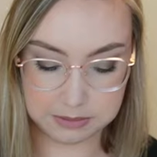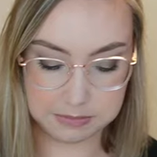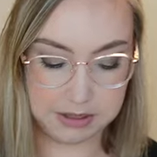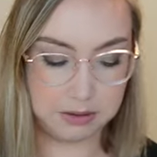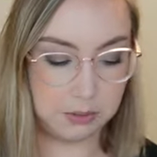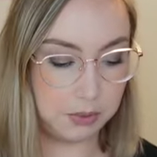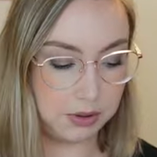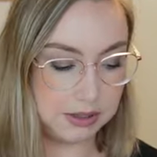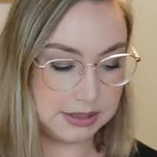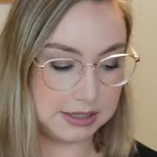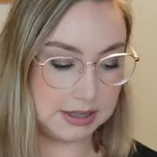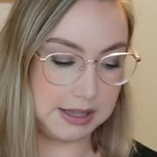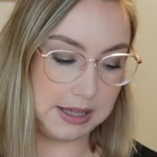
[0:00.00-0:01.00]
me
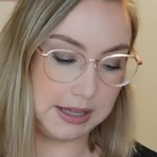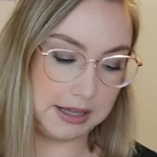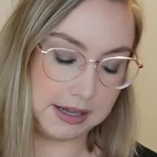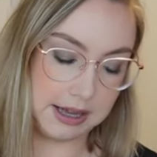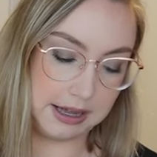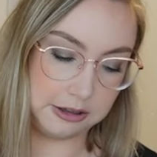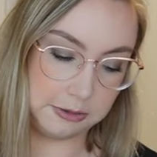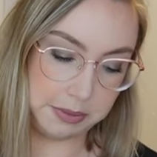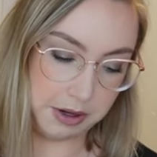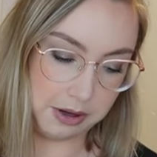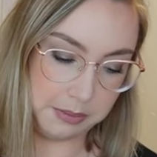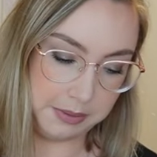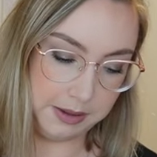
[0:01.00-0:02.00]
was the
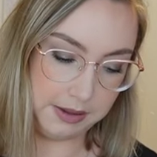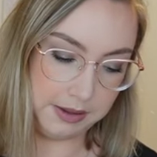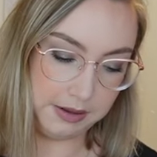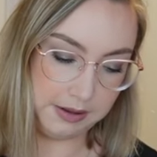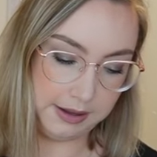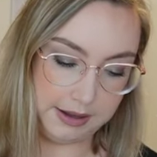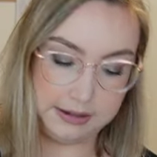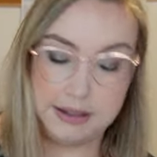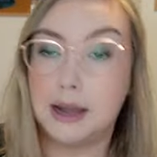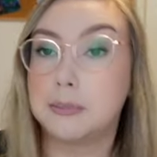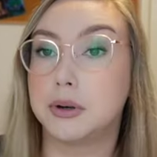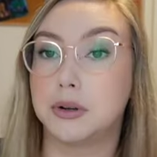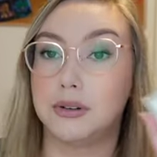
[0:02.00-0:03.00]
Colourpop Head
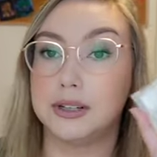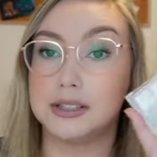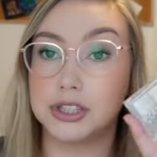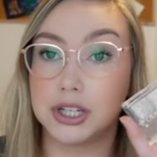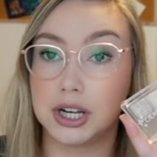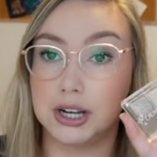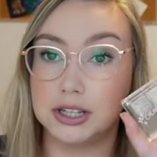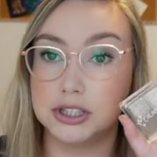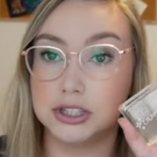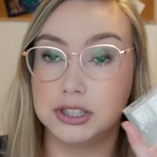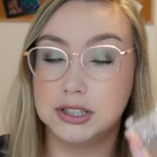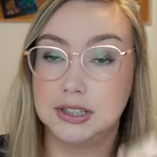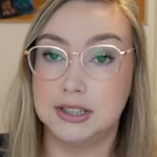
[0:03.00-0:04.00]
Capricorn in
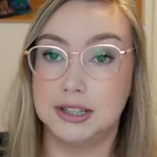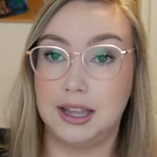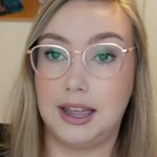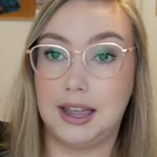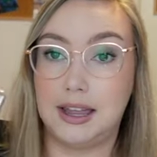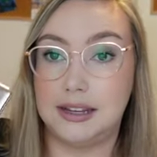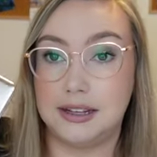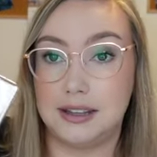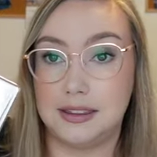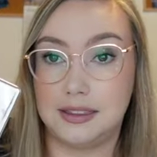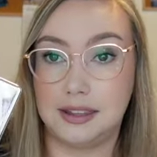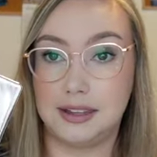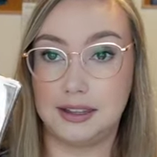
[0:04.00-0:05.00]
Charge and
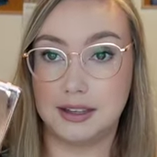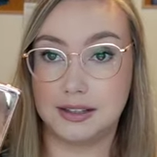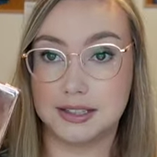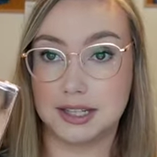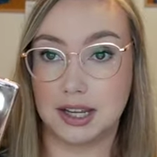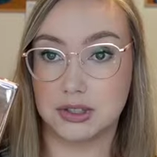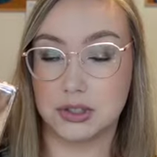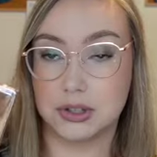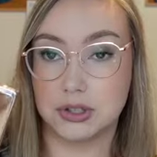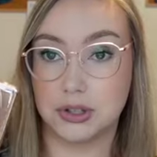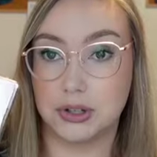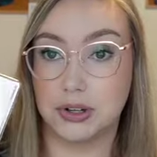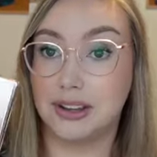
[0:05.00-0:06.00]
the Natasha
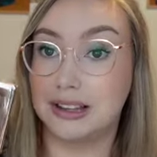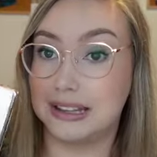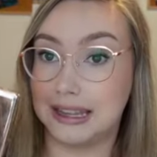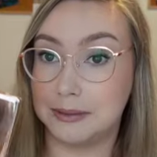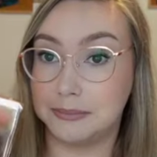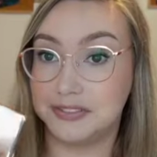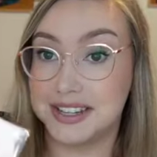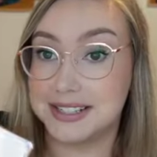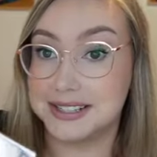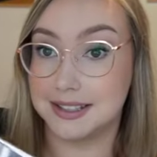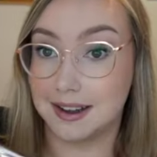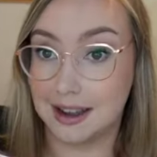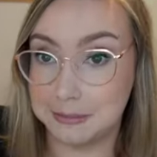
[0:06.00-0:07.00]
Denona Glam Face
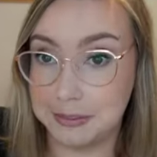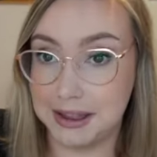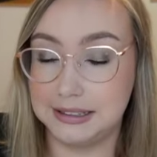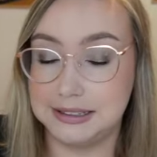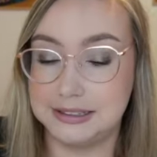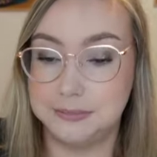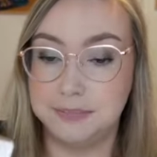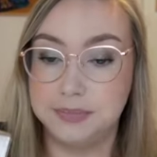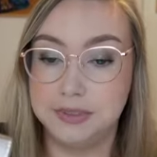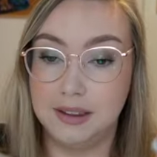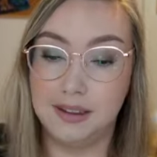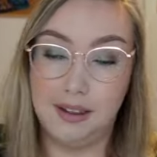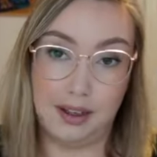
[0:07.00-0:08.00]
and Eye Palette
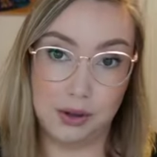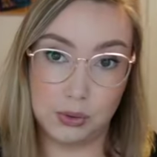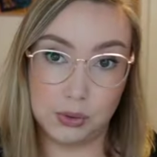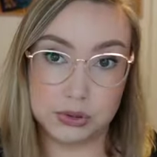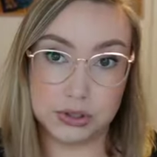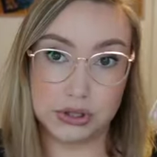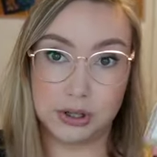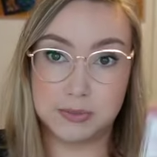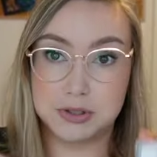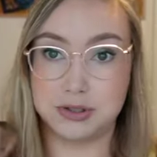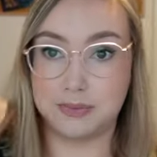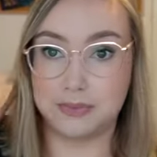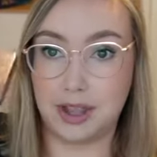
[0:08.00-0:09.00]
a cool tone
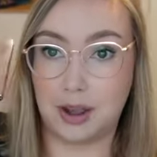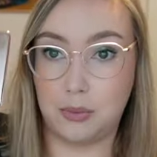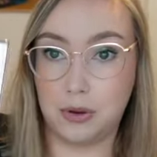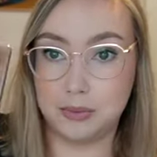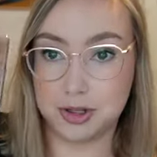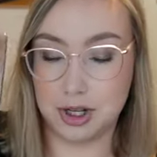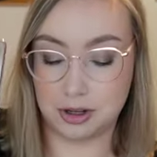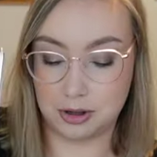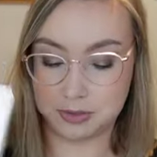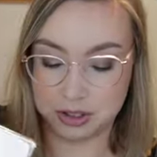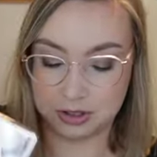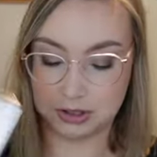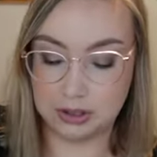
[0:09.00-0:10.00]
option, a warm tone
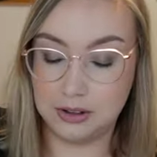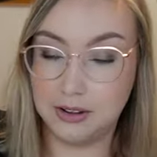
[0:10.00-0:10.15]
option.